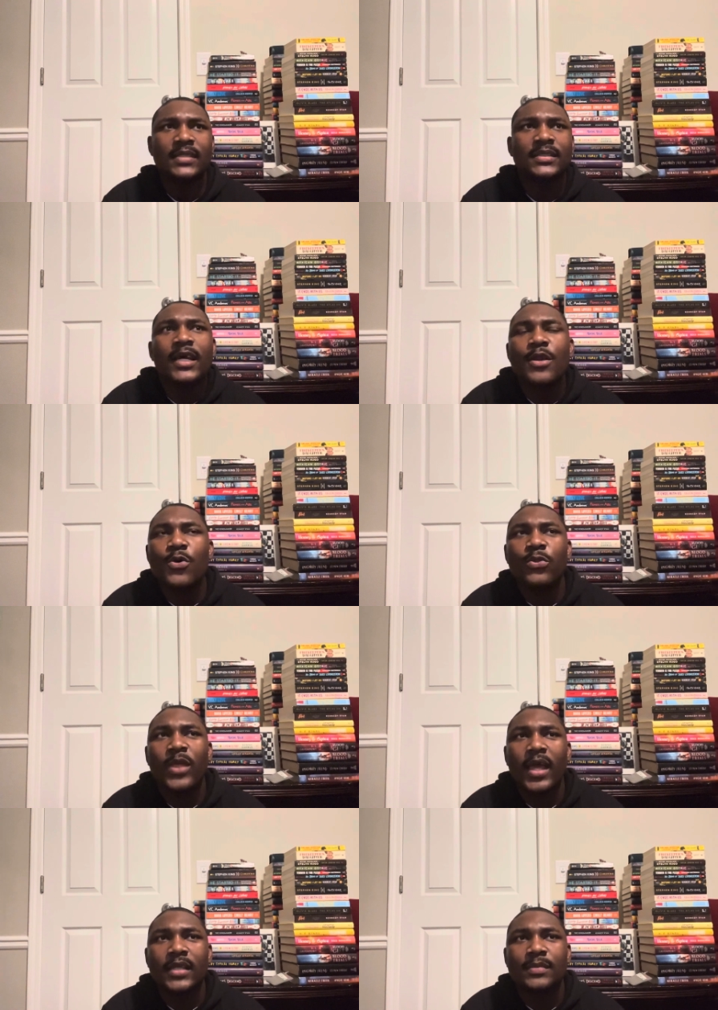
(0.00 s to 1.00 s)
technical
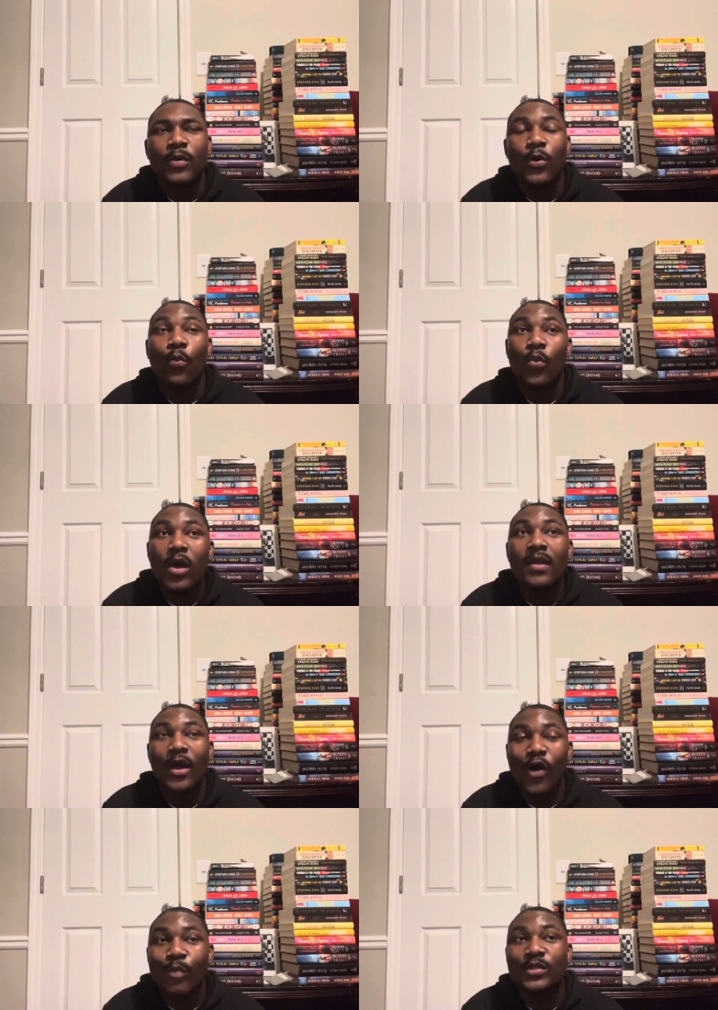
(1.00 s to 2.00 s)
things, but one
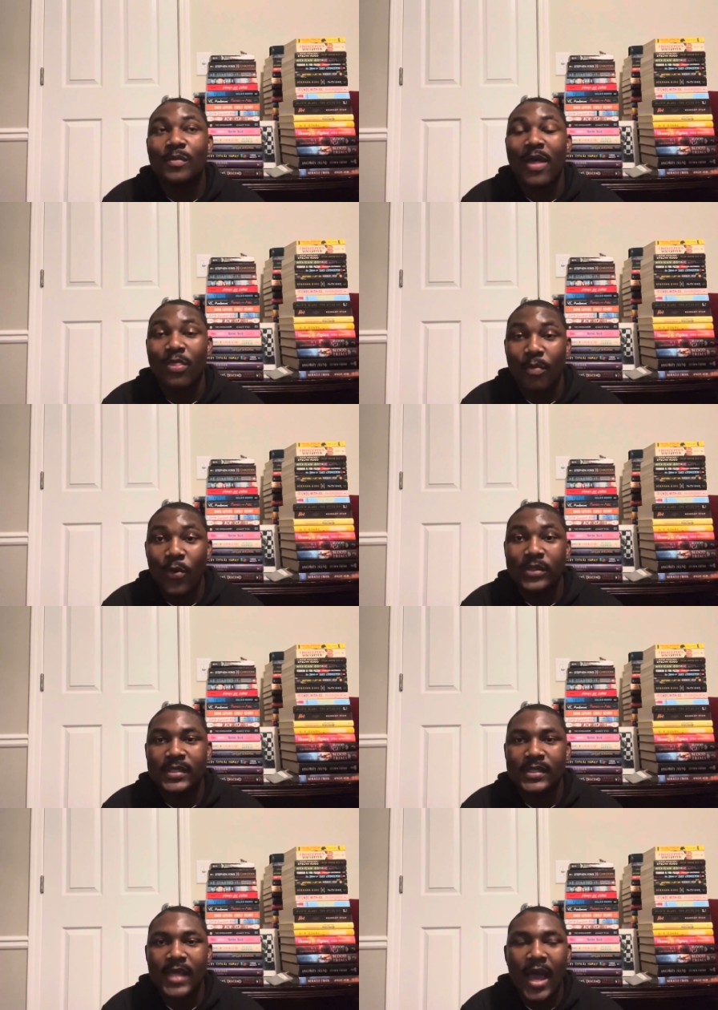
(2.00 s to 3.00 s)
that comes to mind the most
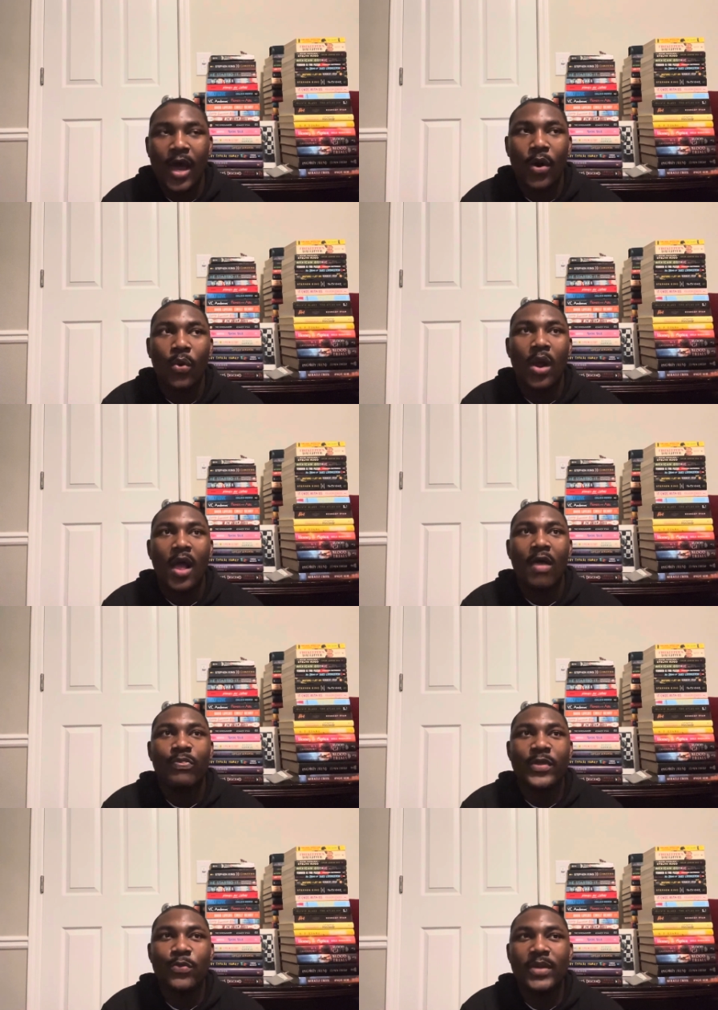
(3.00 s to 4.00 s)
is how
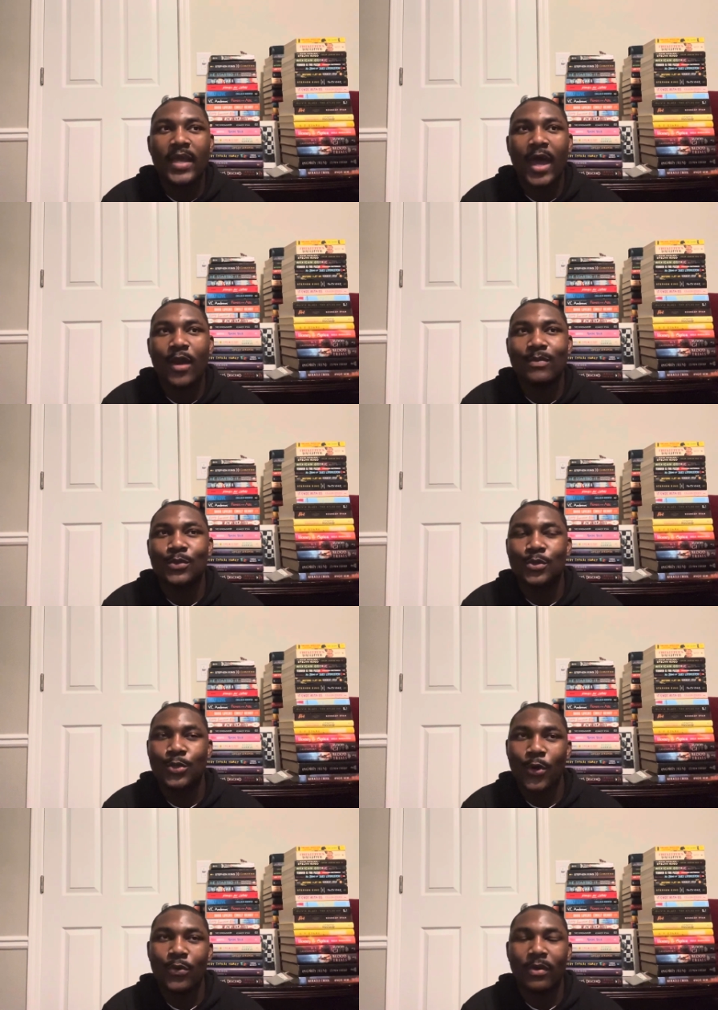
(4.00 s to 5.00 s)
they really kind of
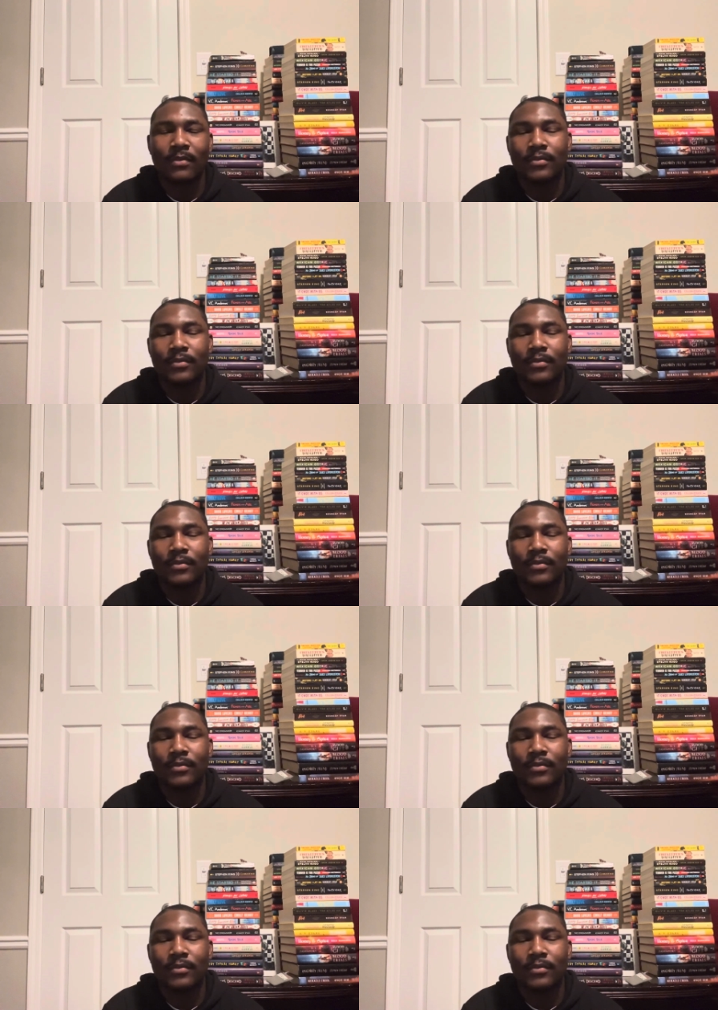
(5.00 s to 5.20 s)
drove